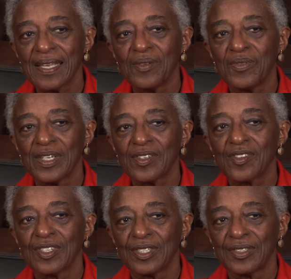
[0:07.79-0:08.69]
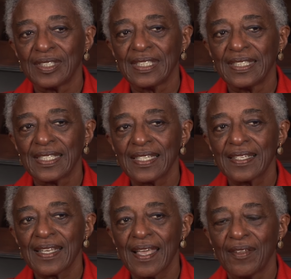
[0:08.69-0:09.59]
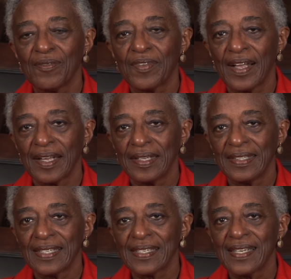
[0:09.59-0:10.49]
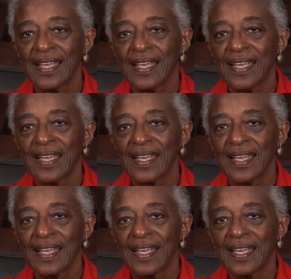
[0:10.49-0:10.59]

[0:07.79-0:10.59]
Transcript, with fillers: in which children can find